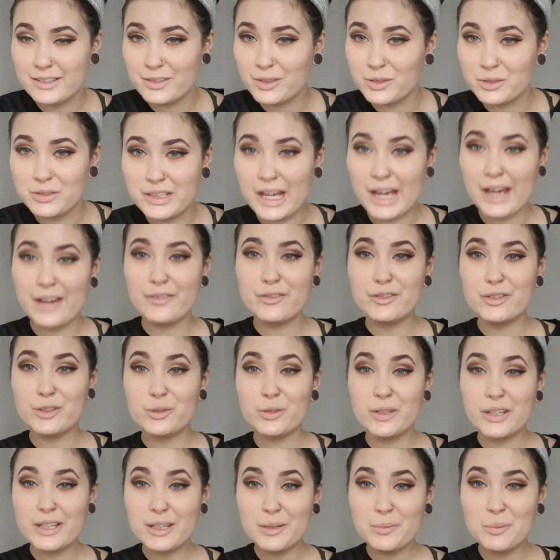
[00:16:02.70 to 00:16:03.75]
don't have
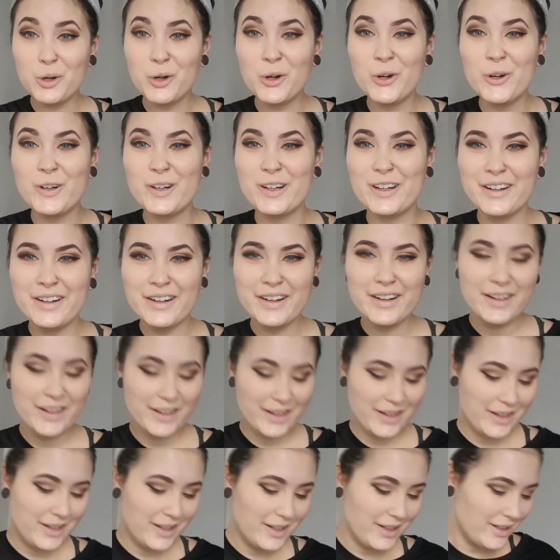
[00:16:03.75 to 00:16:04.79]
to anymore.
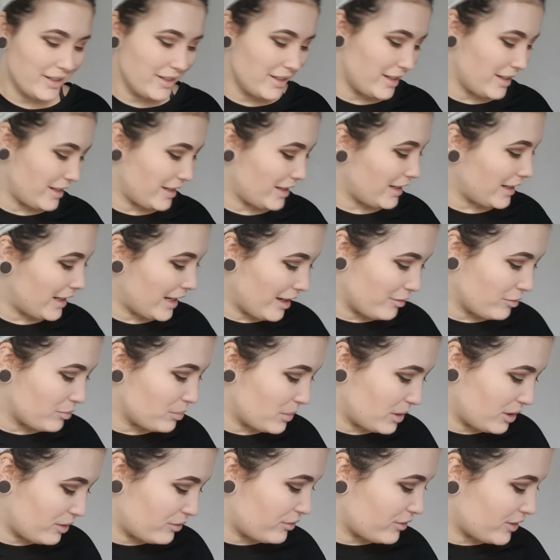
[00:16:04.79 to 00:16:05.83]
I have
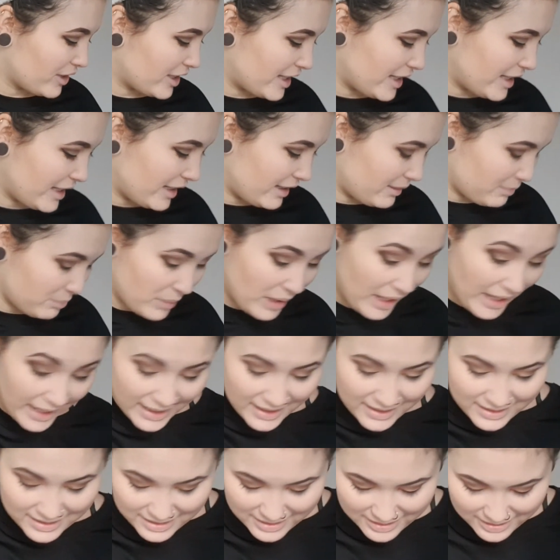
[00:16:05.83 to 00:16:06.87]
my freaking
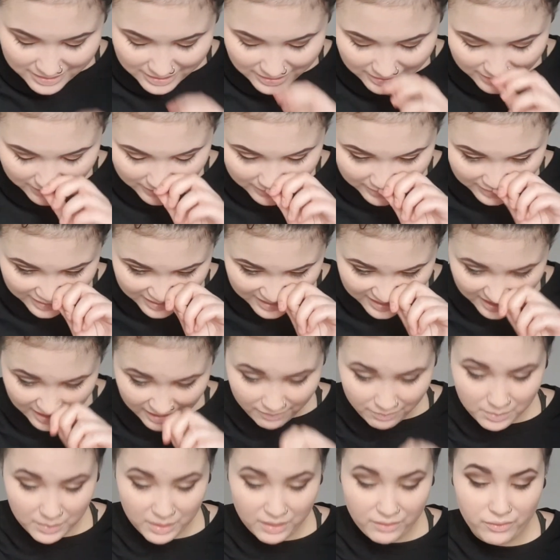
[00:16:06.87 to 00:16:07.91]
bangs. They
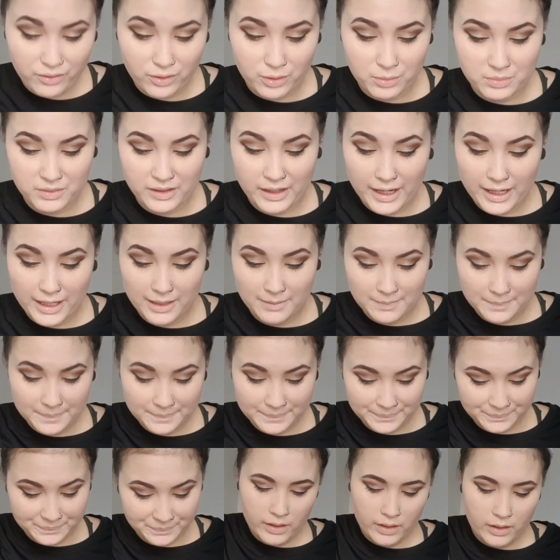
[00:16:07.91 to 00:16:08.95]
save me from time.
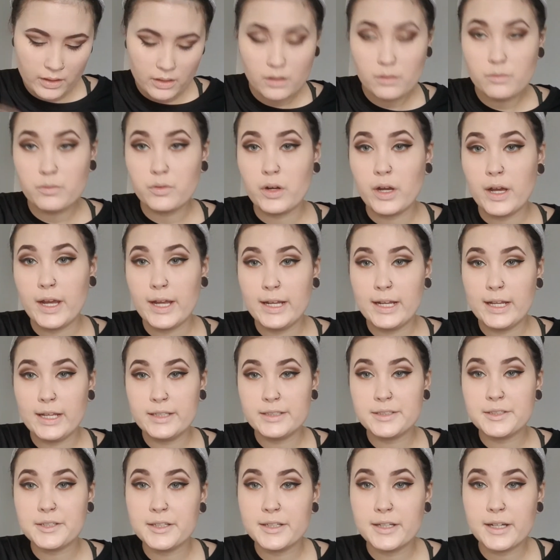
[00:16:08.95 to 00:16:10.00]
For
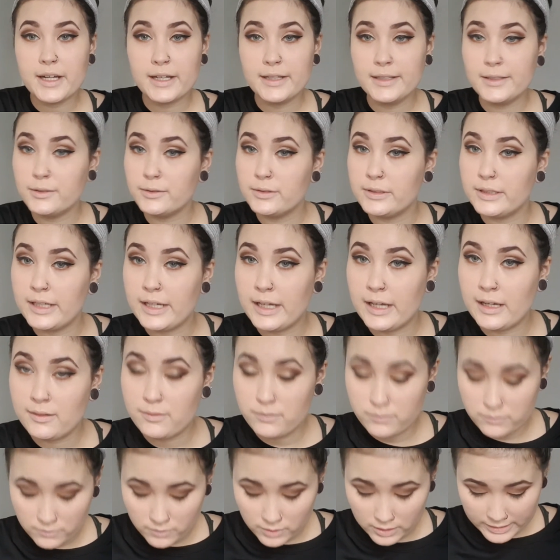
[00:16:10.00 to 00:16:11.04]
highlighter, I only have
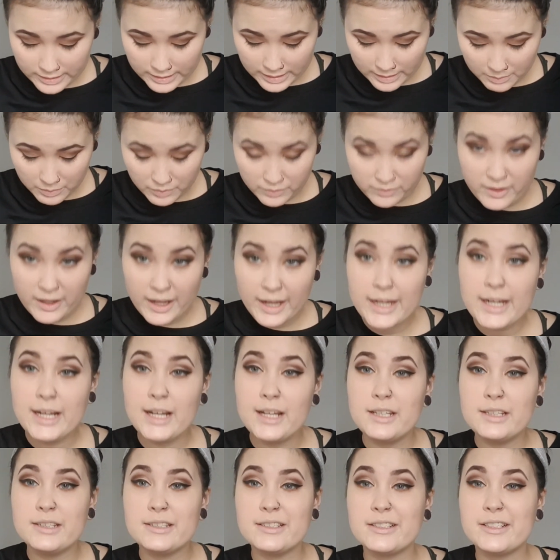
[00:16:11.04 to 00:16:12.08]
one type of
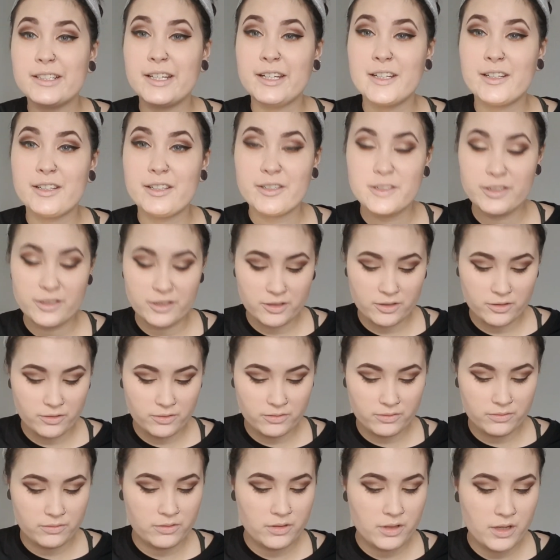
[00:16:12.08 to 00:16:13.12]
highlighter here,
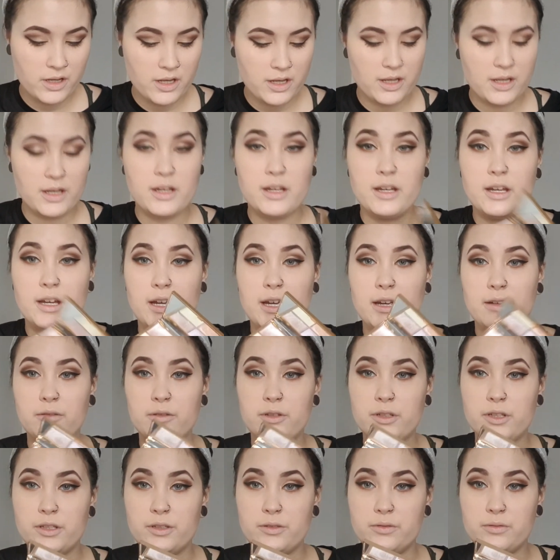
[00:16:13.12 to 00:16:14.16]
so I
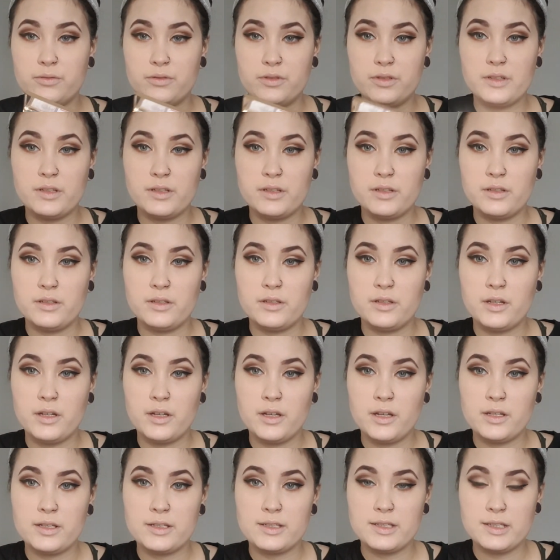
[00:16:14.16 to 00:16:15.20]
will use the
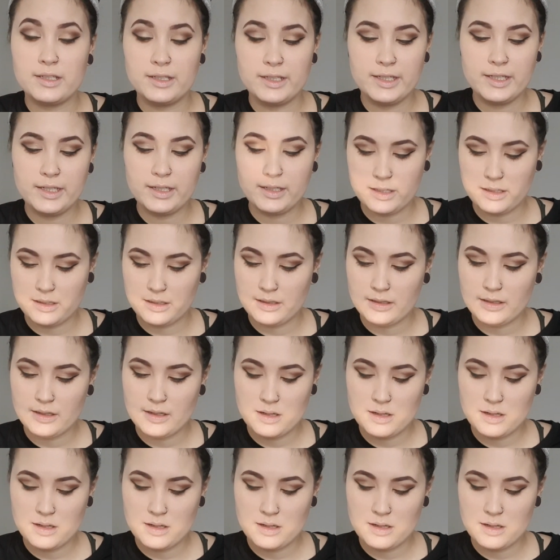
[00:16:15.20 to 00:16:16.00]
Sleek